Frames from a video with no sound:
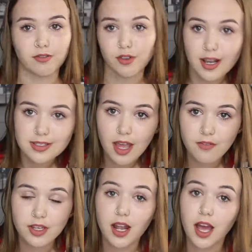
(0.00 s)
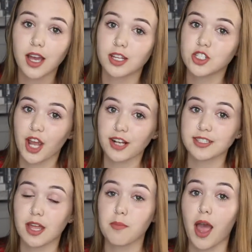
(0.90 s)
if you guys haven't
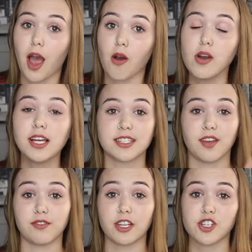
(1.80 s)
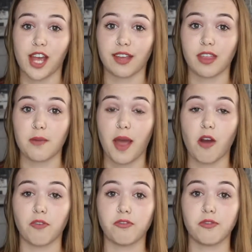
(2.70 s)
checked them out, definitely check them
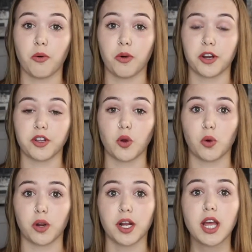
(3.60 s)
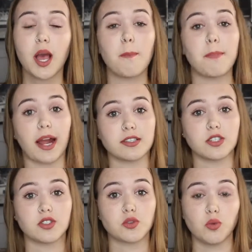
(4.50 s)
out for your back
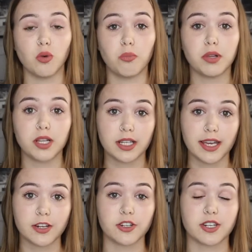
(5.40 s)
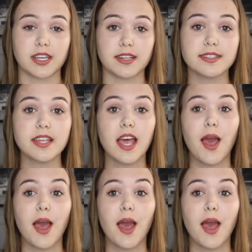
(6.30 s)
to school planner needs.